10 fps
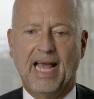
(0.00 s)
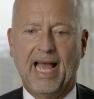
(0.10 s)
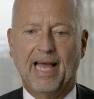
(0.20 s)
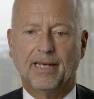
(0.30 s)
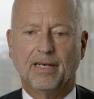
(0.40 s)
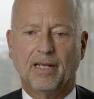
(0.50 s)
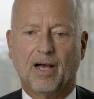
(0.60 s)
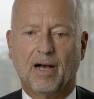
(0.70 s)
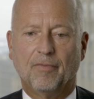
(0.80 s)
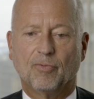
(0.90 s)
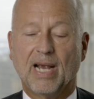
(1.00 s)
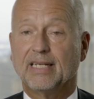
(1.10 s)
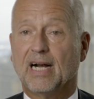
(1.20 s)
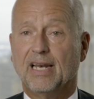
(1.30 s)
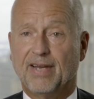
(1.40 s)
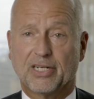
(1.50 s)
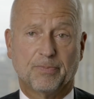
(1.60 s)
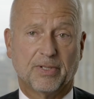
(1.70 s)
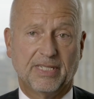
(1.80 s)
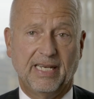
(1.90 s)
and the right kind of
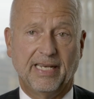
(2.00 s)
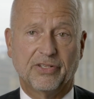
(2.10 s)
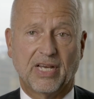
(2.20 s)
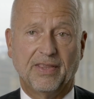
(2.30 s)
expertise,